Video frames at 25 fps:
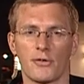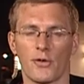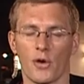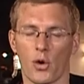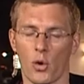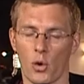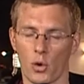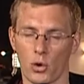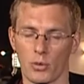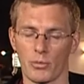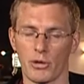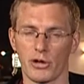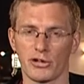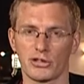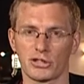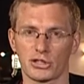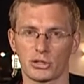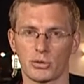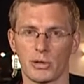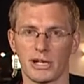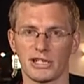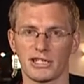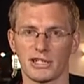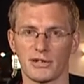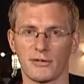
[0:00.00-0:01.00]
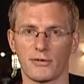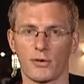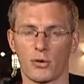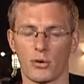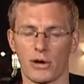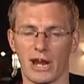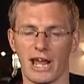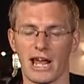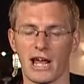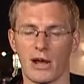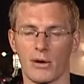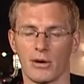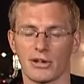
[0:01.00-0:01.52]
for almost
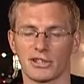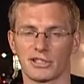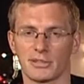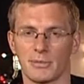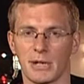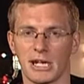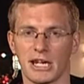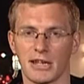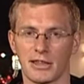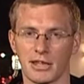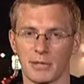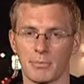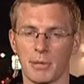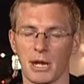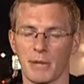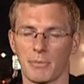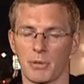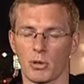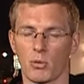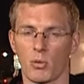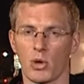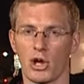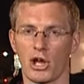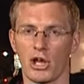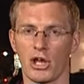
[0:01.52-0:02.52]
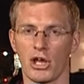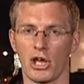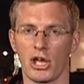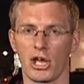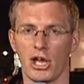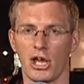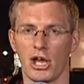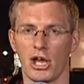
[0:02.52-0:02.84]
24 hours, meaning that people were